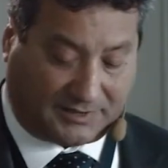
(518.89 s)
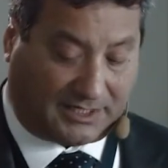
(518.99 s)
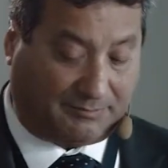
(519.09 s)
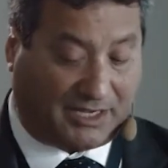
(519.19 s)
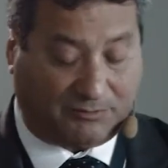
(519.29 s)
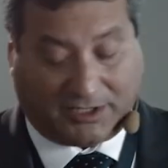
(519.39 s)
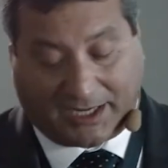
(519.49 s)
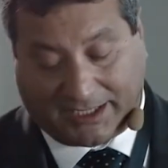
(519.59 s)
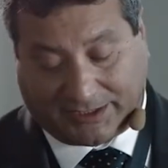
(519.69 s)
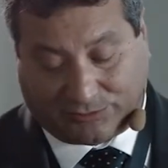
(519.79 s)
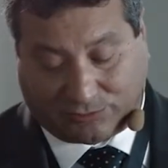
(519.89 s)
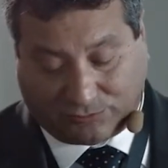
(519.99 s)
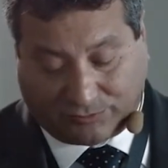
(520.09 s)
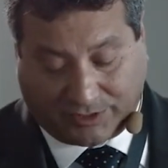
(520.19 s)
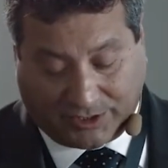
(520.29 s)
I would like
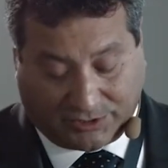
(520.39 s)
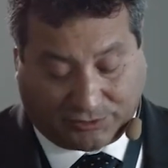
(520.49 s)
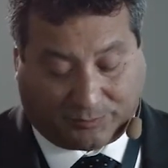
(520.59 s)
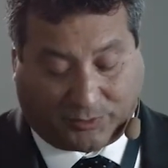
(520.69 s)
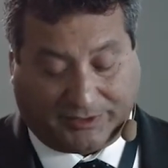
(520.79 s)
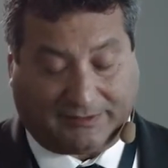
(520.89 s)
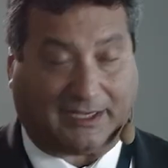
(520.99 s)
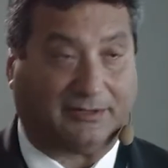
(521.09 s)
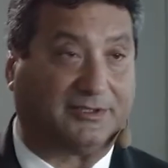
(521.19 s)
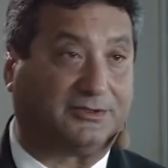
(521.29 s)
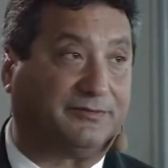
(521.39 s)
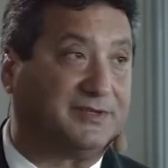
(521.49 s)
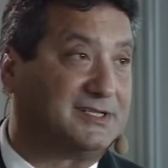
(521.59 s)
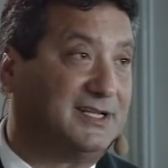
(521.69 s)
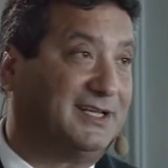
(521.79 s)
to point out that
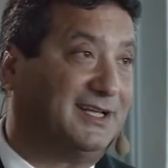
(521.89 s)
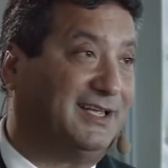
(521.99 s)
obviously